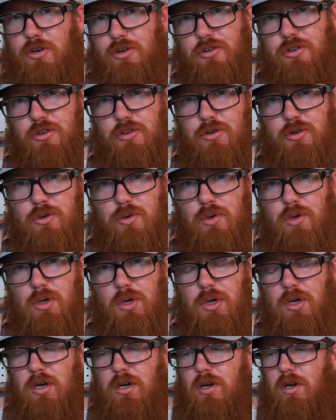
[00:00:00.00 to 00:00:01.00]
or two,
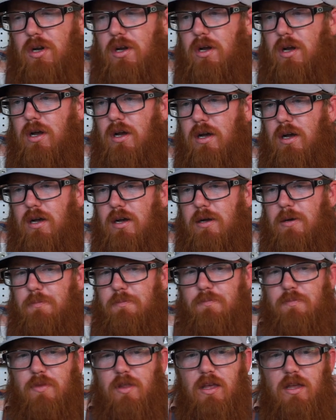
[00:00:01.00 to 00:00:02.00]

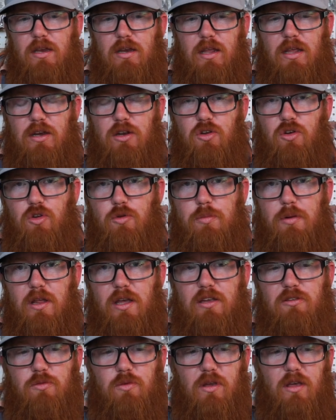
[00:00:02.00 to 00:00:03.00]
um, and in a new
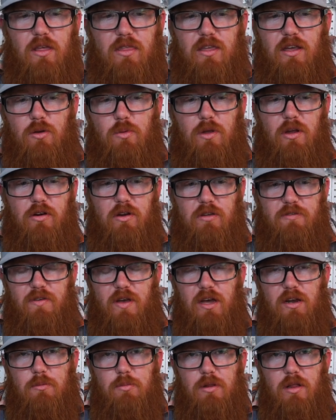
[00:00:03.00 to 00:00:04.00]
place. We, I think we already
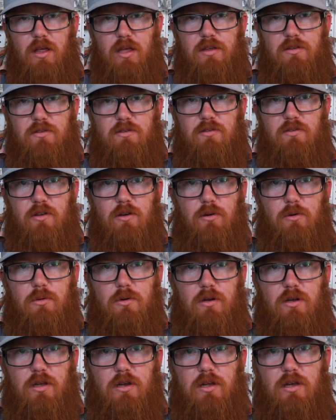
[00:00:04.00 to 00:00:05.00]
found a place, so
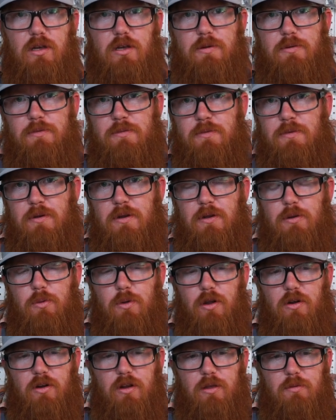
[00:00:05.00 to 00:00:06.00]
we're gonna,
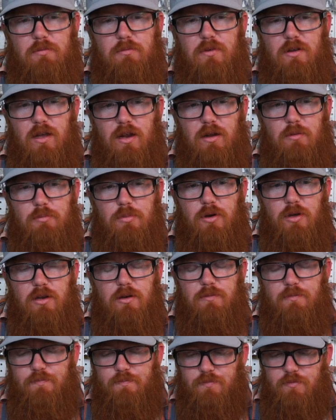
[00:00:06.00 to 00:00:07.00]
we already kind of
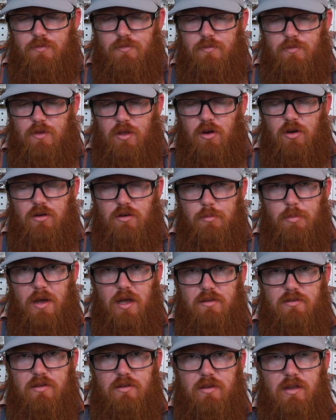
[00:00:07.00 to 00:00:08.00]
put our
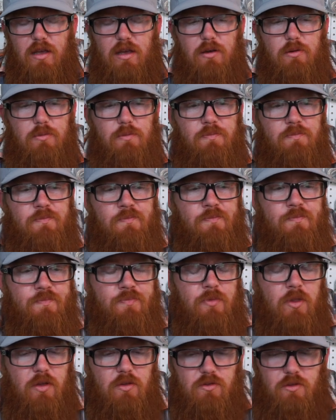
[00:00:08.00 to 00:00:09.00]
deposit down.
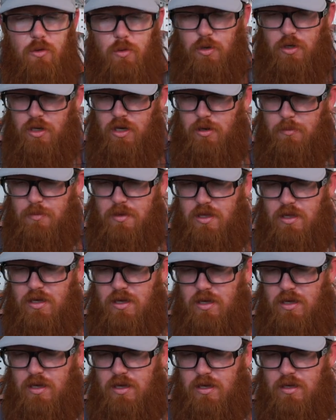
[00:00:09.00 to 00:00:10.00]
So we're gonna be
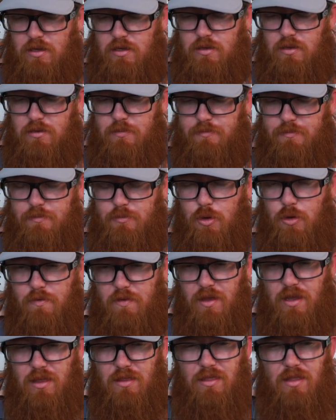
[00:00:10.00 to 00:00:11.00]
uh,
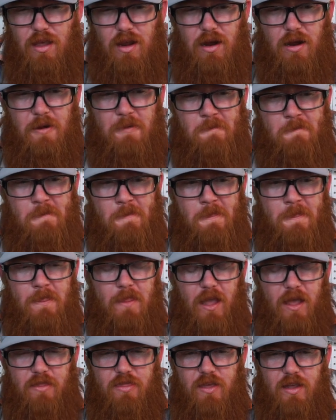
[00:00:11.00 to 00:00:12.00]
moving in there,
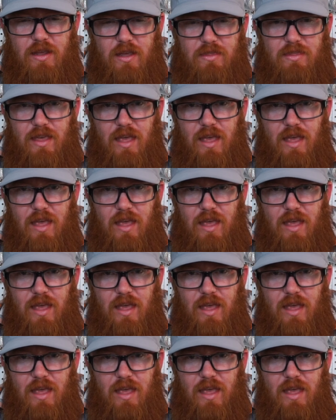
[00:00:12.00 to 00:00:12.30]
I think at